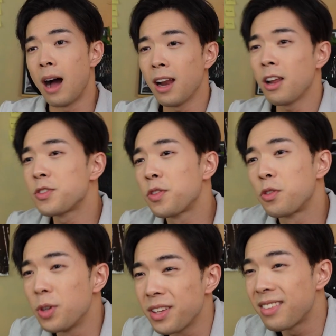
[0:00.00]
I lost
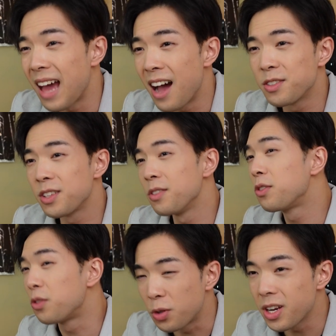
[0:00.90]

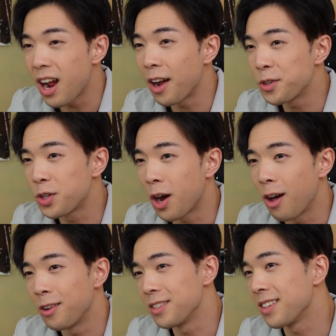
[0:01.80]

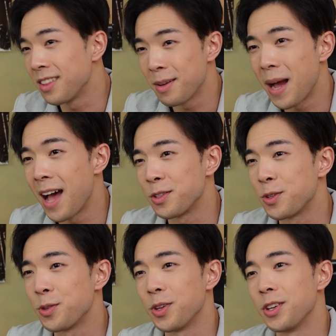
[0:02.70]
$3,300 in the past
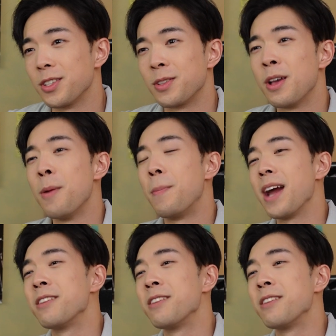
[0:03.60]
two years by